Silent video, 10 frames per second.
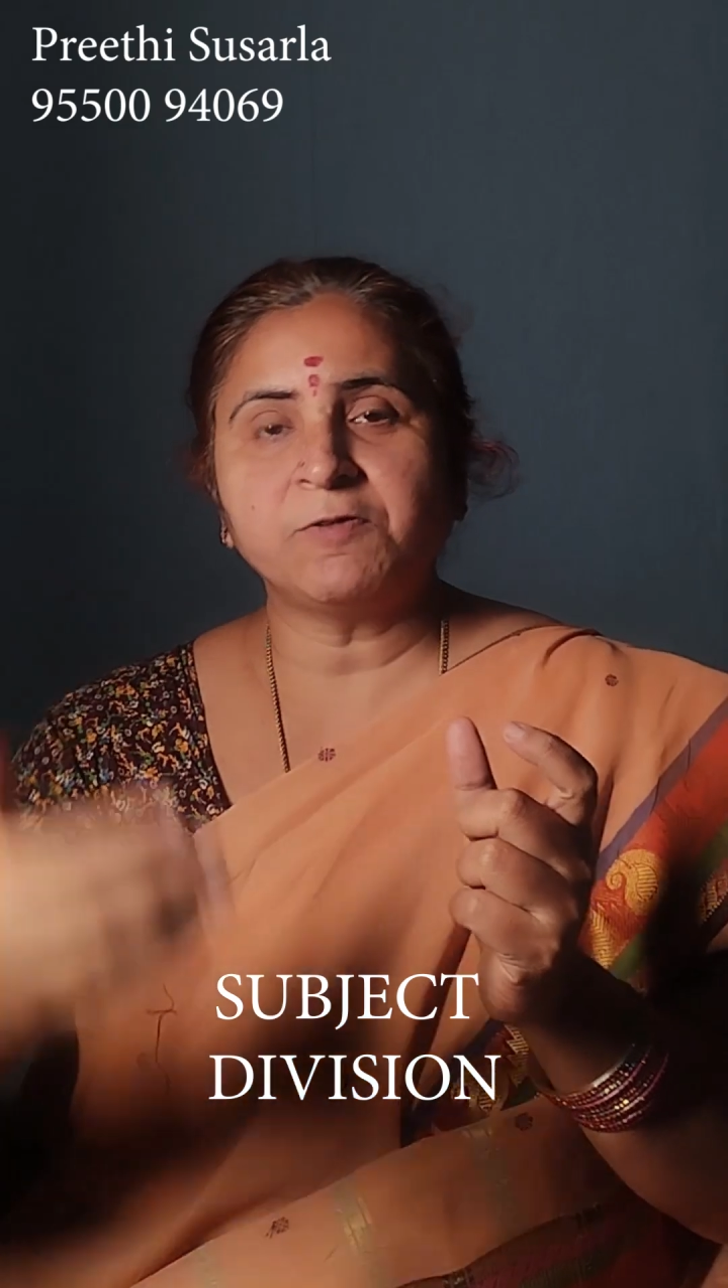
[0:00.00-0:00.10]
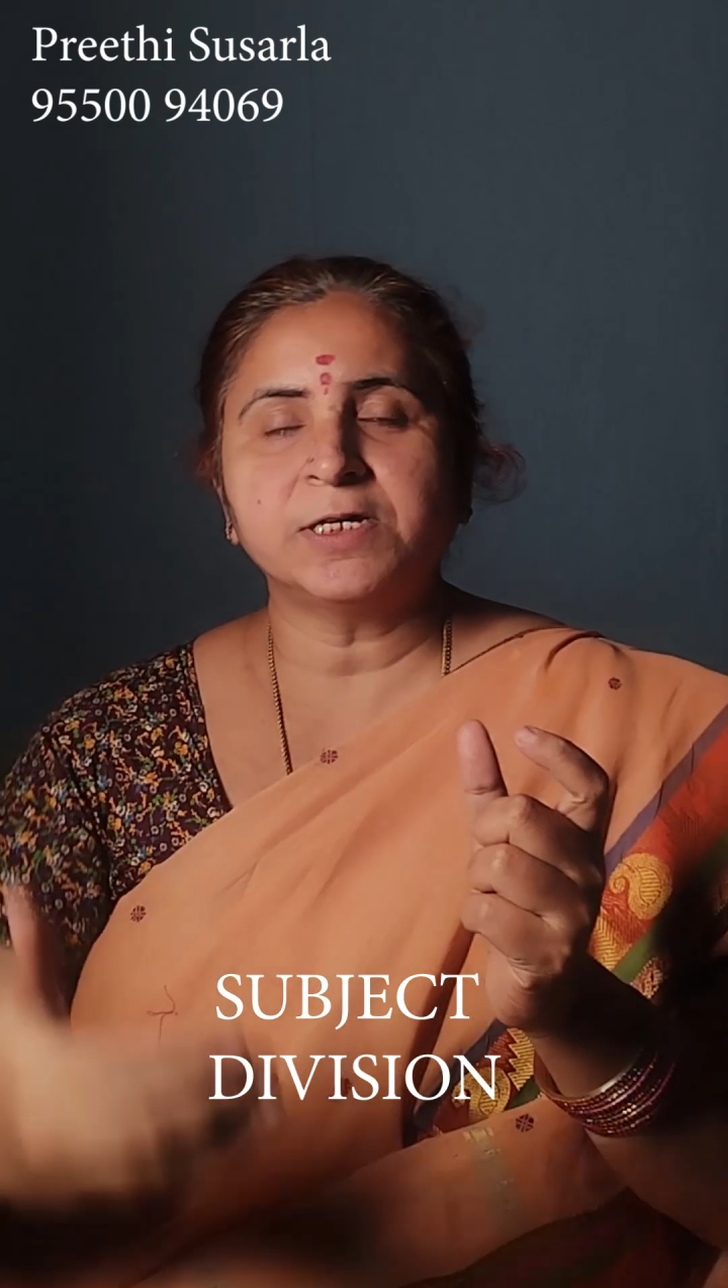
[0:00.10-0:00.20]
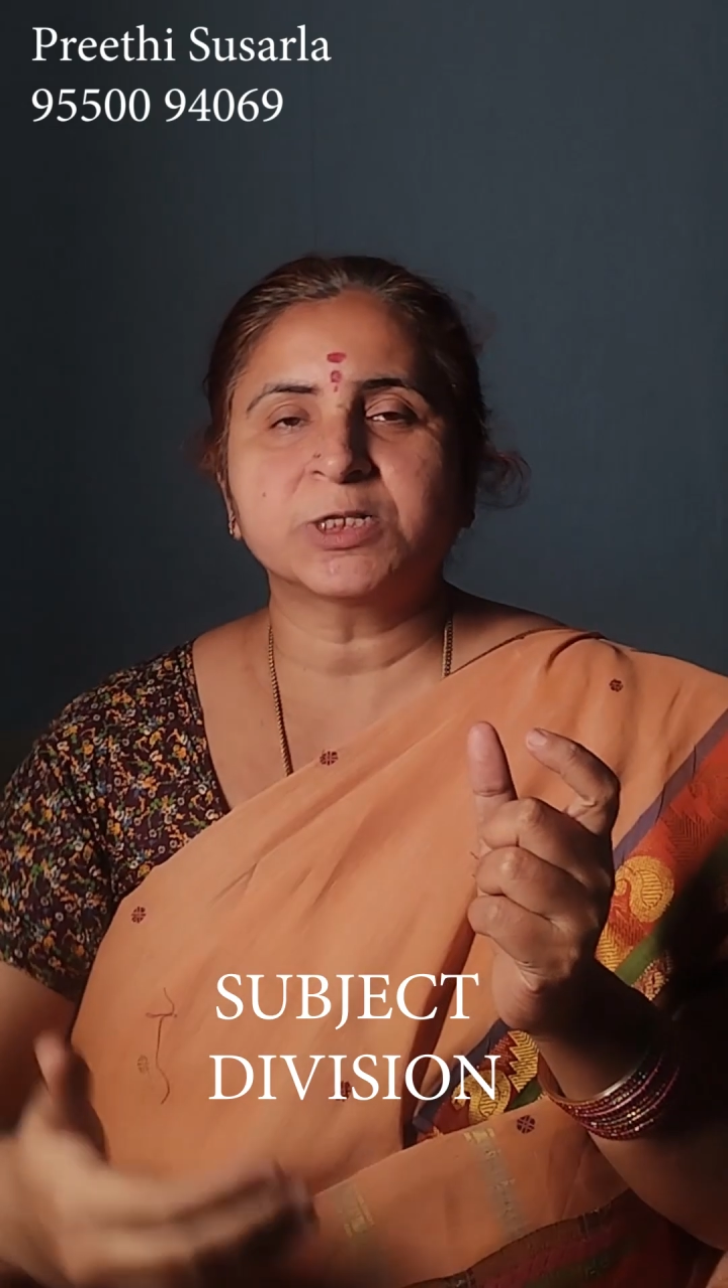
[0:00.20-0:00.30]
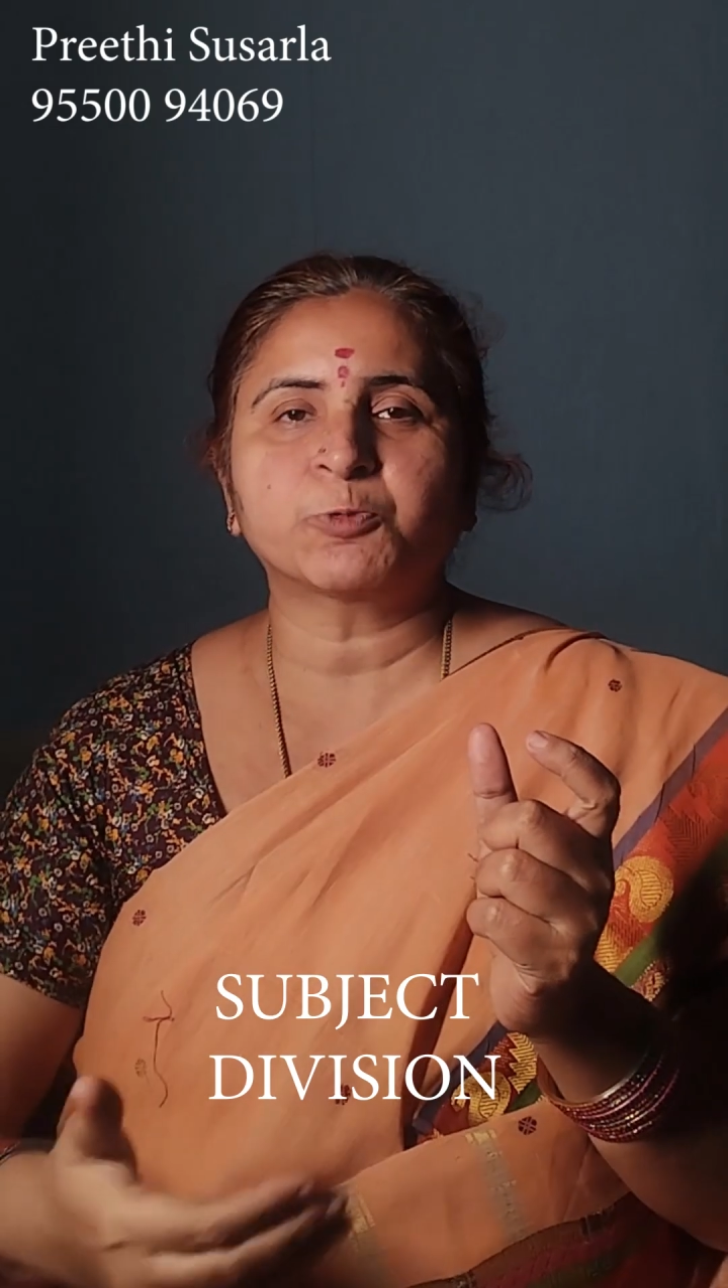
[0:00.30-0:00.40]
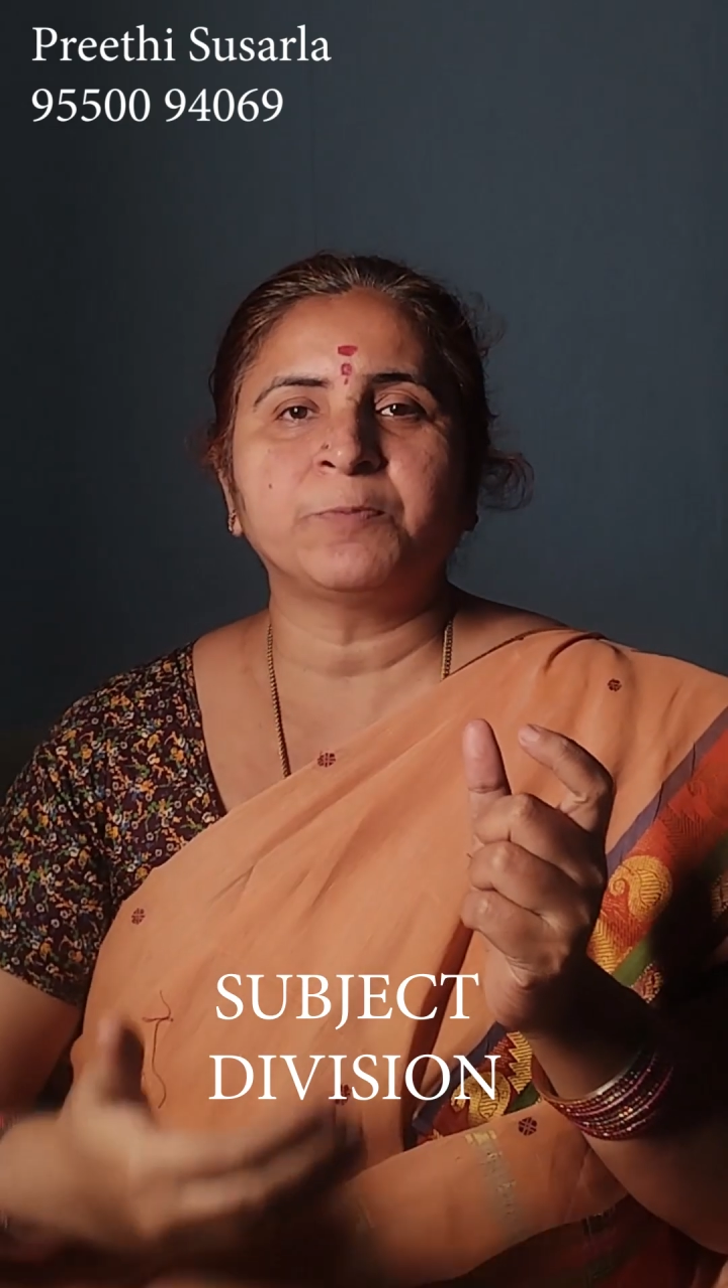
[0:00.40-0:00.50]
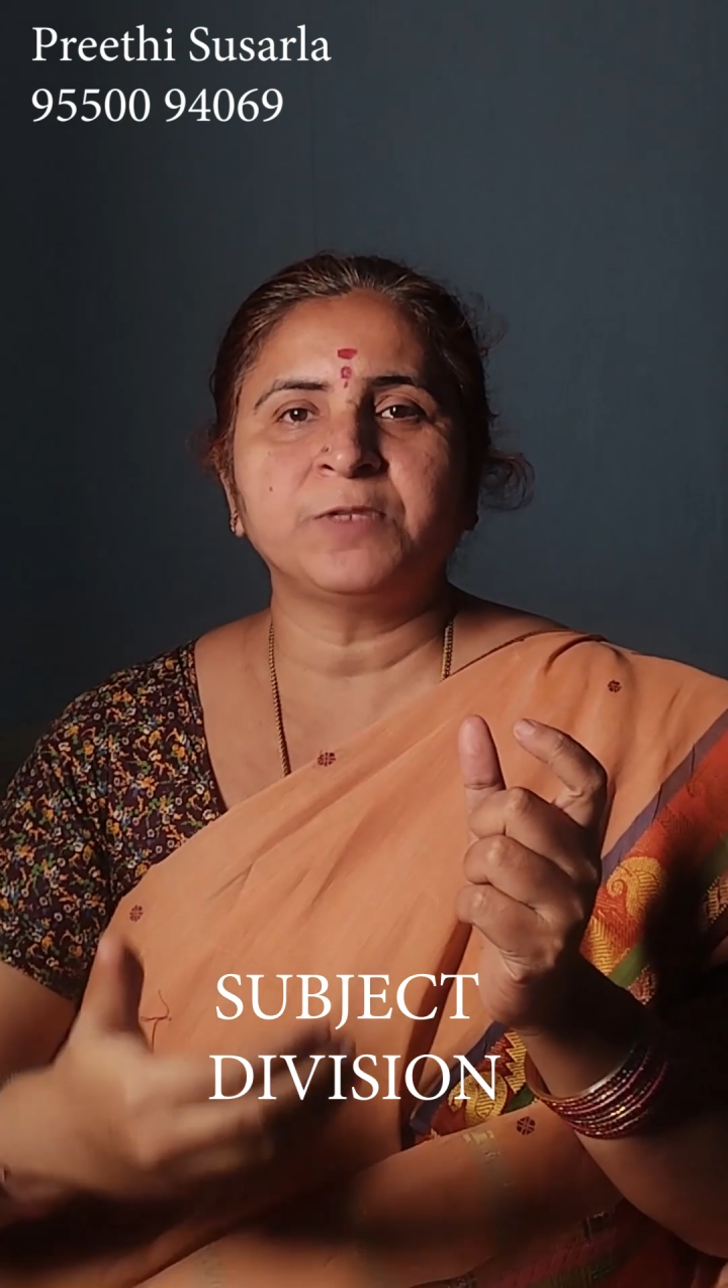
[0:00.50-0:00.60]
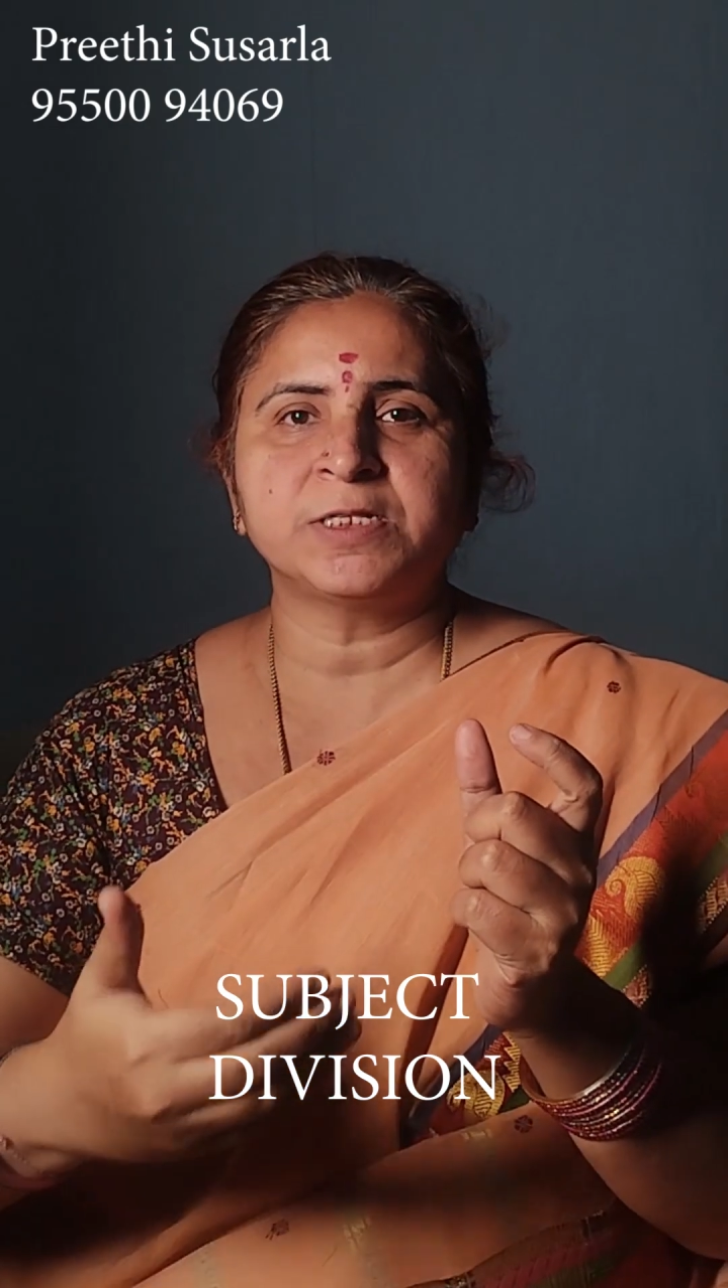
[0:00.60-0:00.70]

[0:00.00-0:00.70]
words from